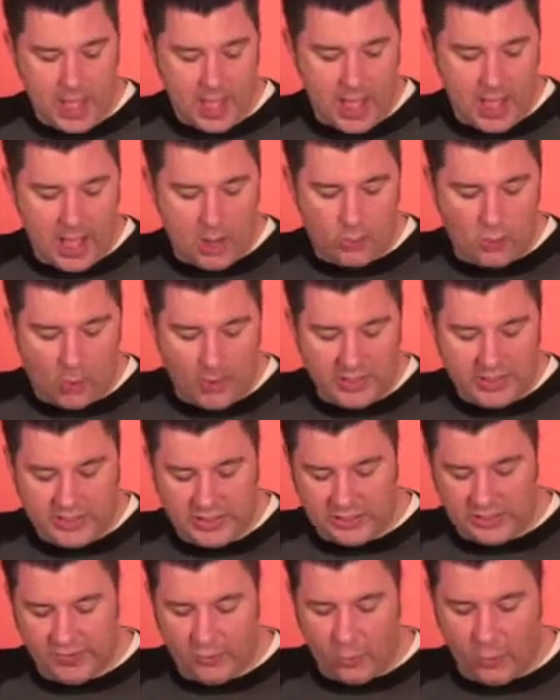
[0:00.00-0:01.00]
Romans
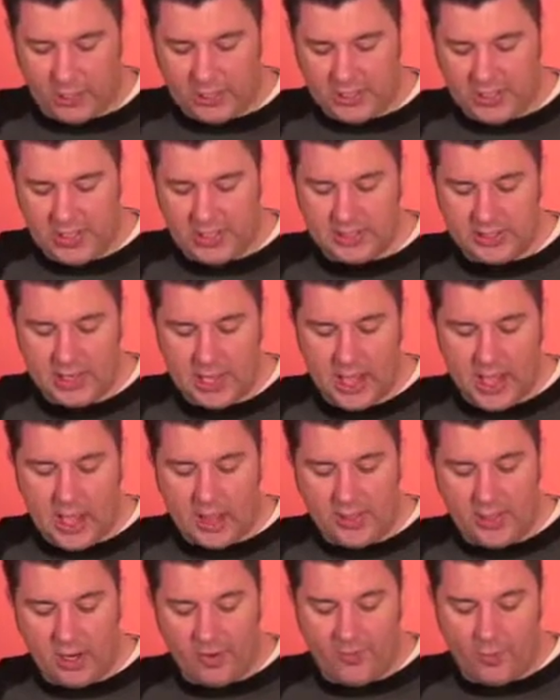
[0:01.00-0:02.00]
6:4 says,
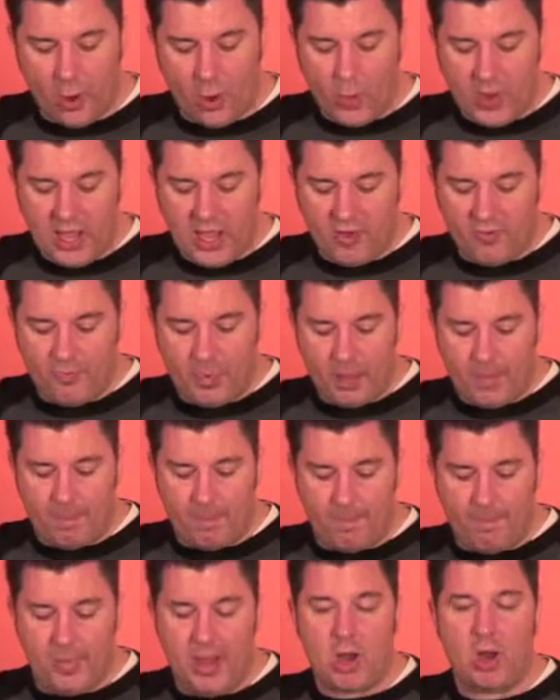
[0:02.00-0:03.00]
"Therefore we have
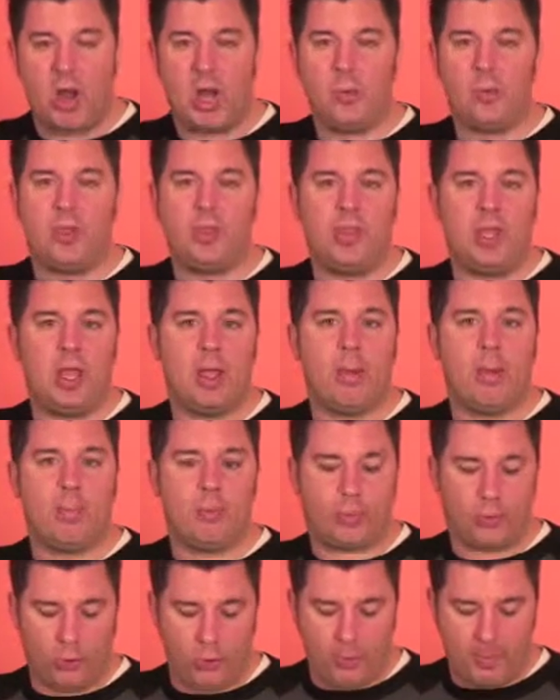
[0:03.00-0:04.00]
been buried with him
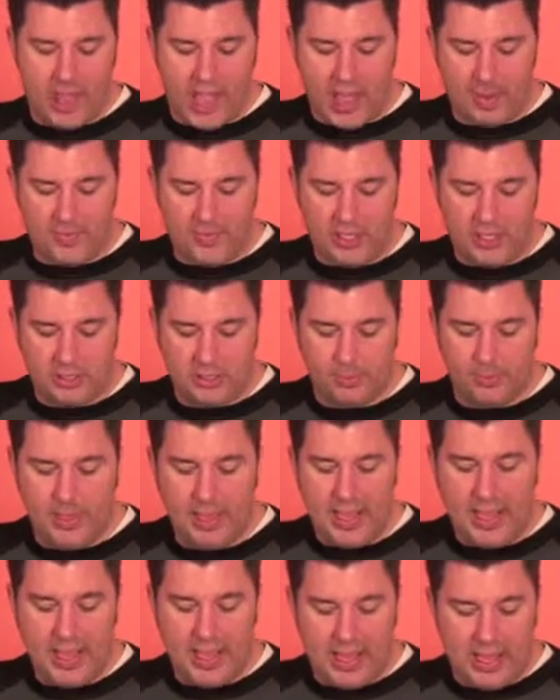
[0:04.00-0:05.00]
through baptism
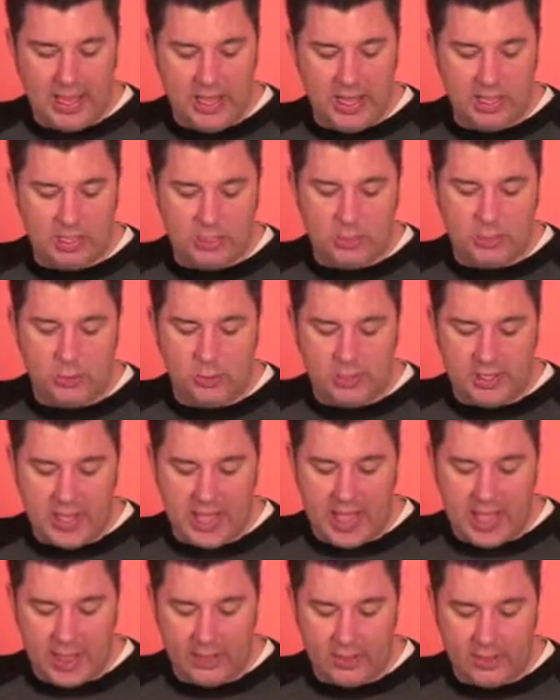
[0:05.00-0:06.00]
into
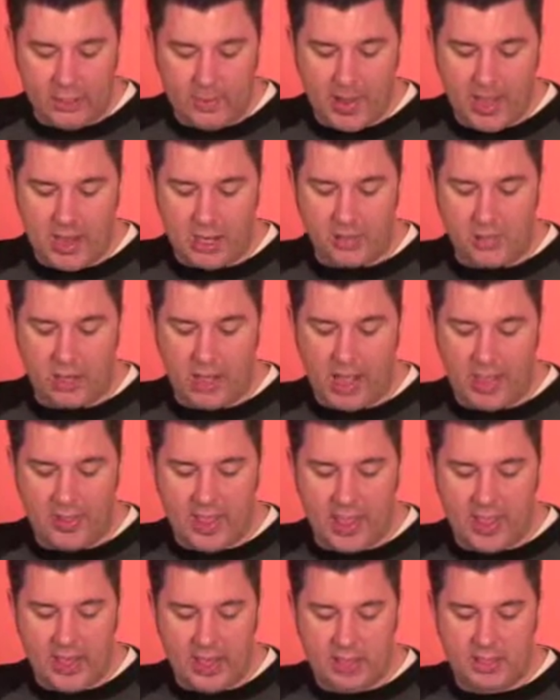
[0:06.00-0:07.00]
death." You might underline
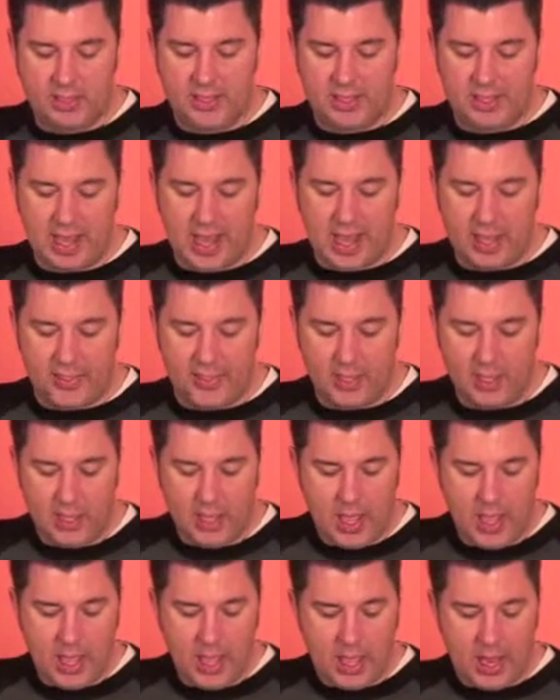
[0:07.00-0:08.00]
that, into death,
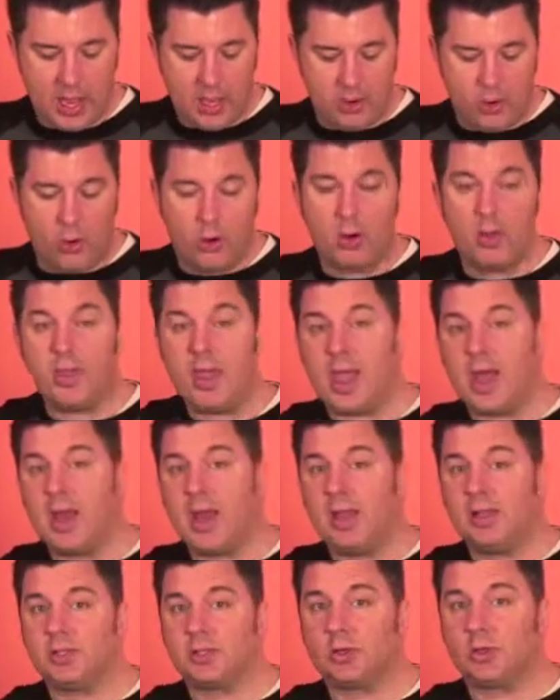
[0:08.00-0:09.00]
in order
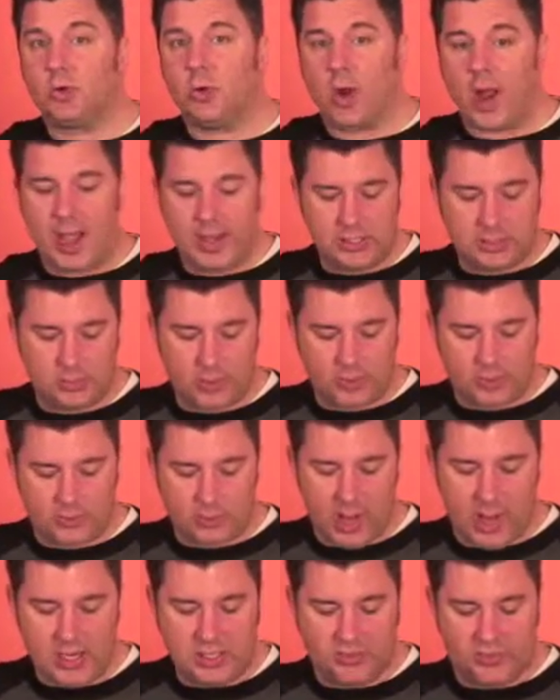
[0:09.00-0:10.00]
that as Christ was
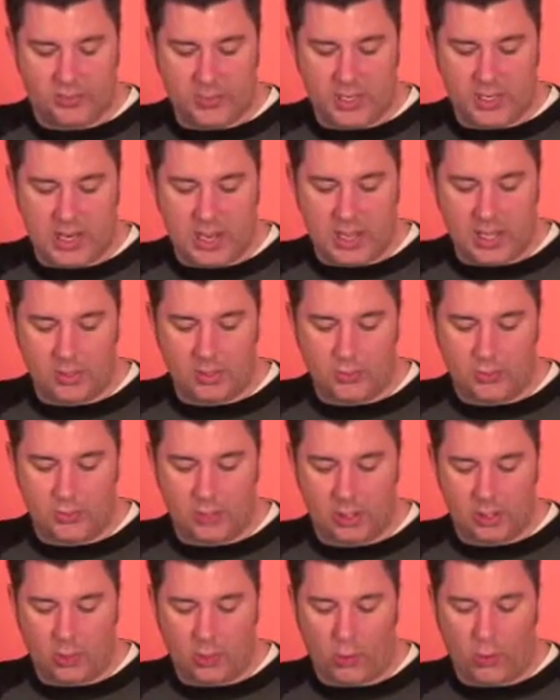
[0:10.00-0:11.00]
raised from the dead through
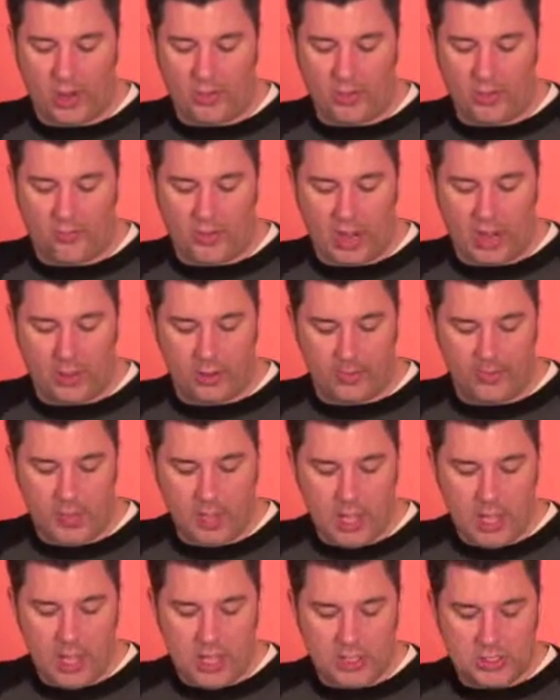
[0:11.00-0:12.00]
the glory of the Father,
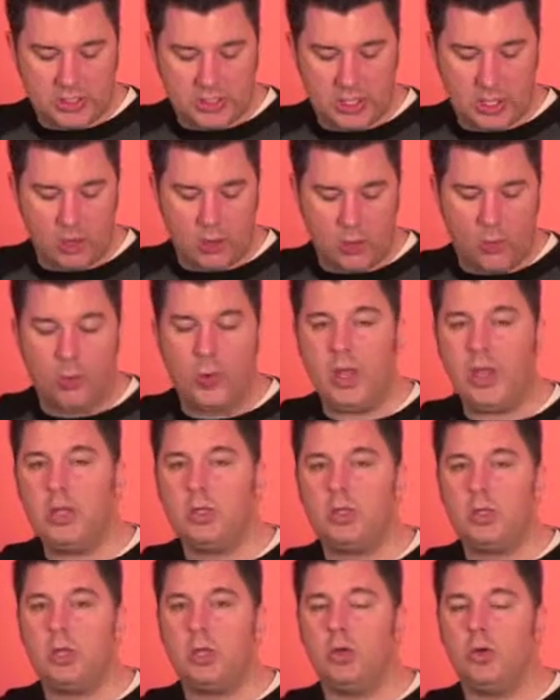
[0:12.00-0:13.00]
so we
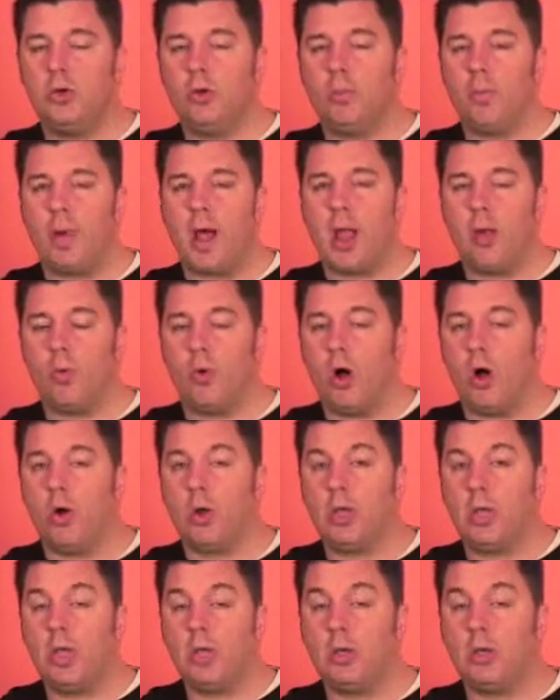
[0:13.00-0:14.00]
too might
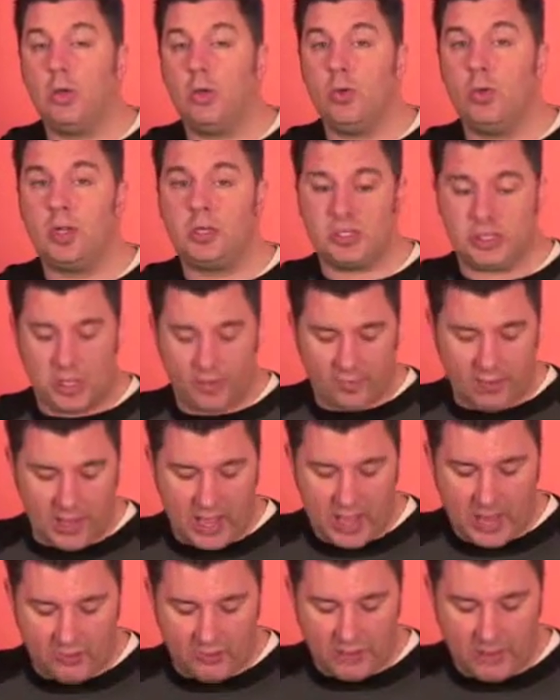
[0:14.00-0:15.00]
walk in newness of
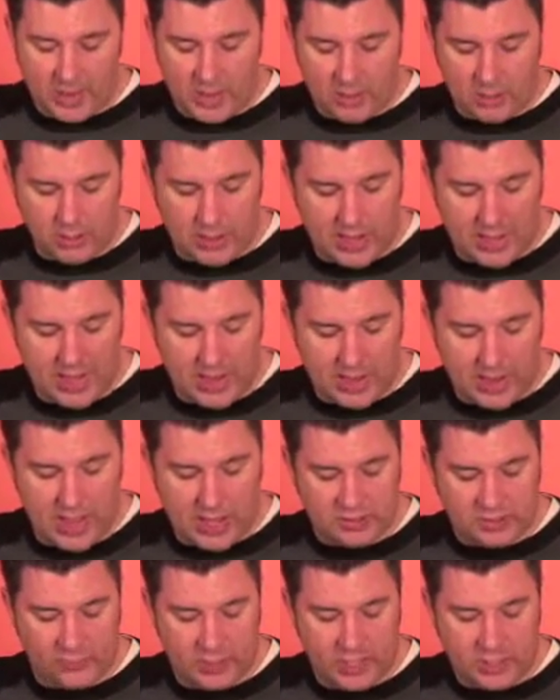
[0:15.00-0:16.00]
life. So you might underline that
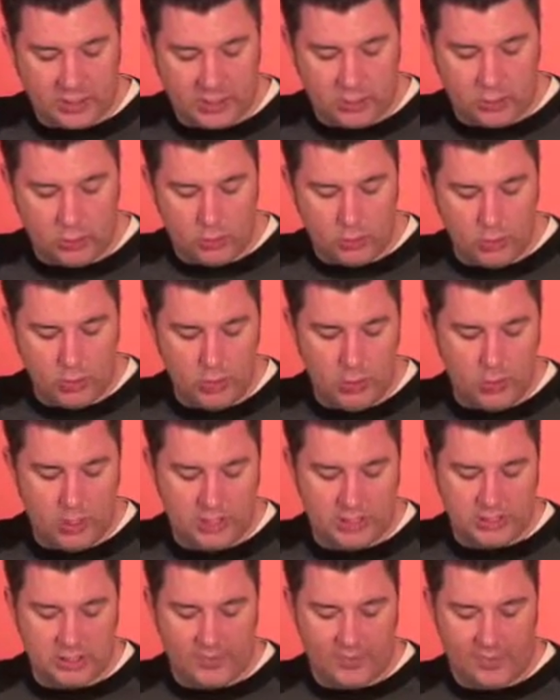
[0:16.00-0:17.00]
last phrase too,
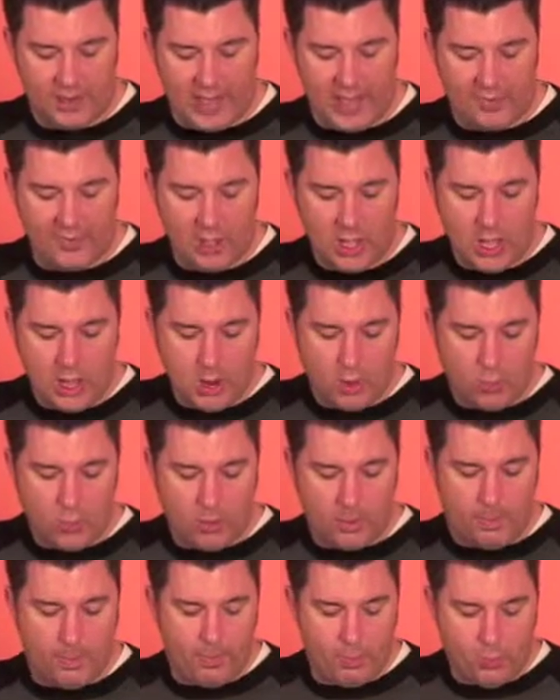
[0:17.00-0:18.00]
newness of life.
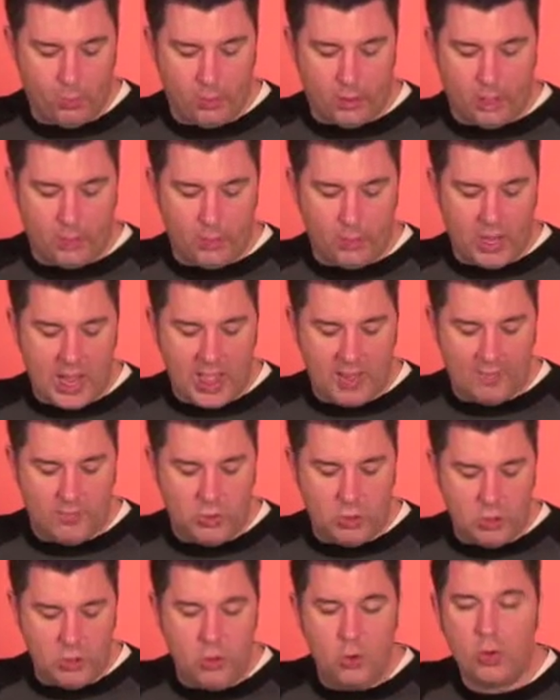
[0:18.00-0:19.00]
We have
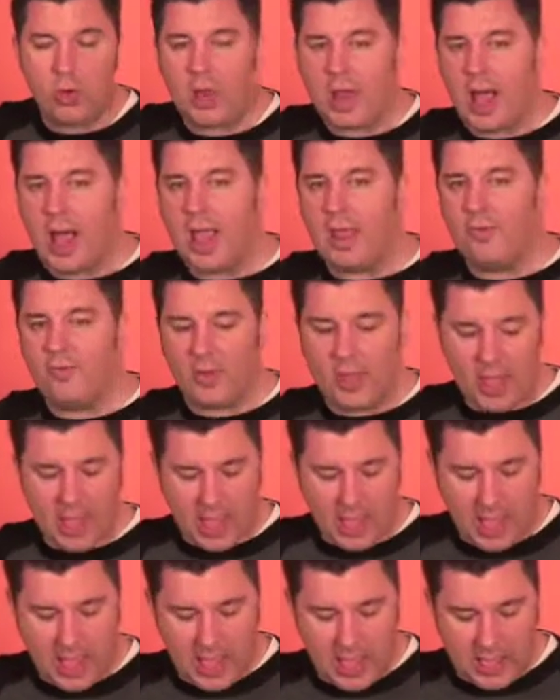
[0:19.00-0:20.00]
new life
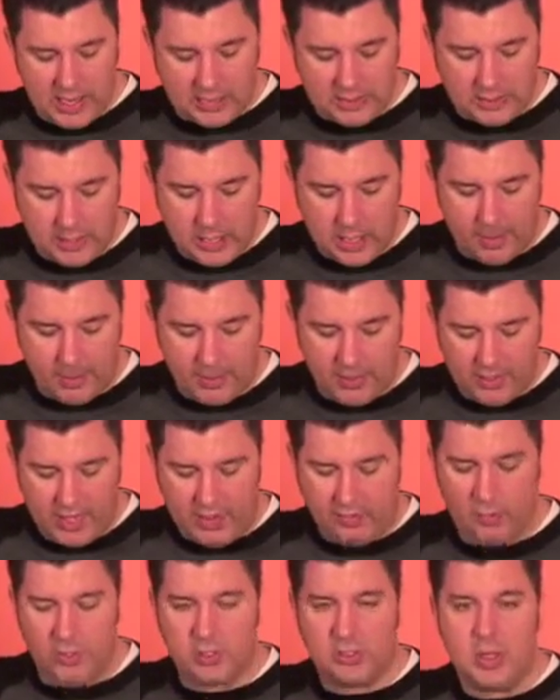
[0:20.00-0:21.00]
as
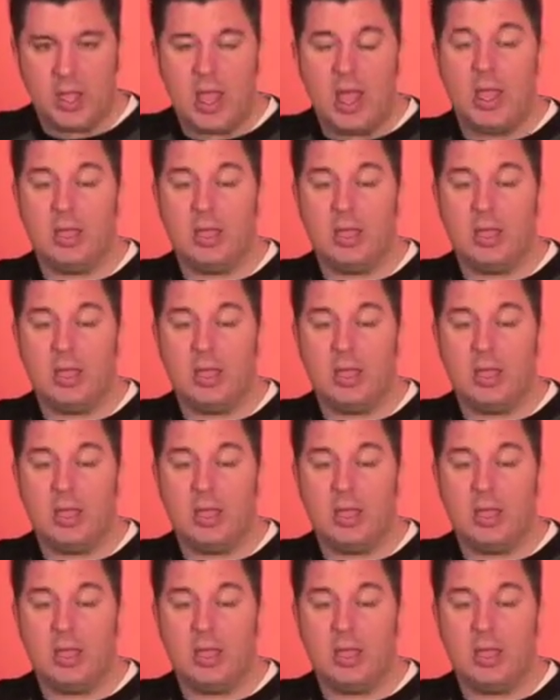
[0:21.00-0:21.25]
believers.